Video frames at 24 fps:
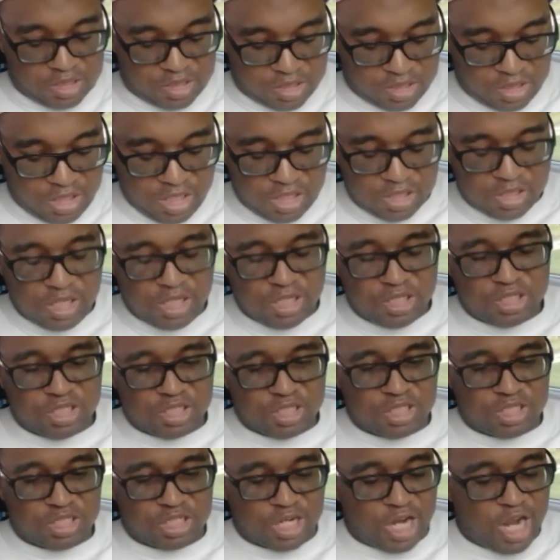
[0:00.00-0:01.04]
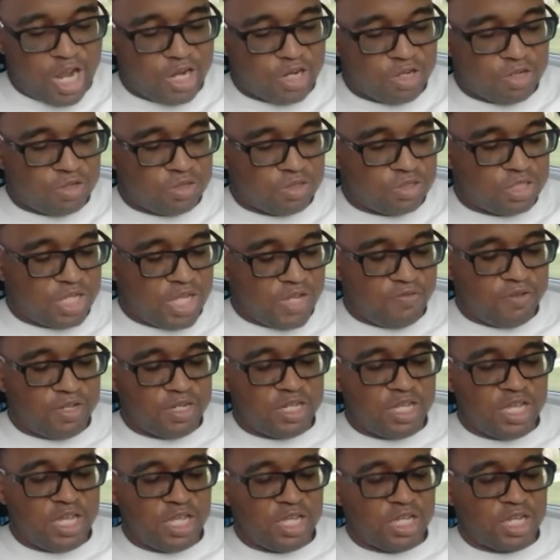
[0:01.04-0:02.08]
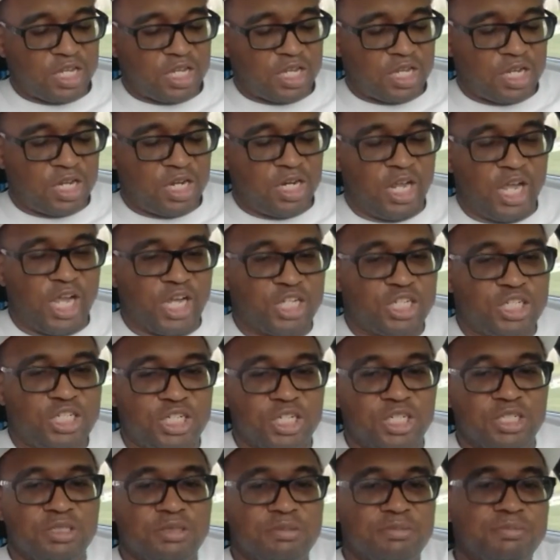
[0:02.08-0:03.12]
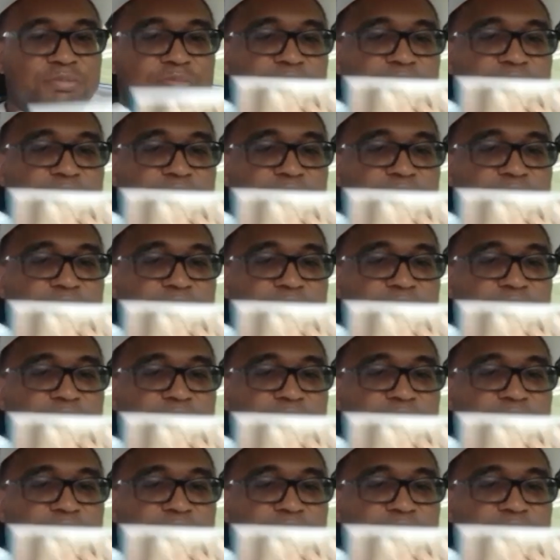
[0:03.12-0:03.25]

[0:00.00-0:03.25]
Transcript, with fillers: Disney Channel DVD collection,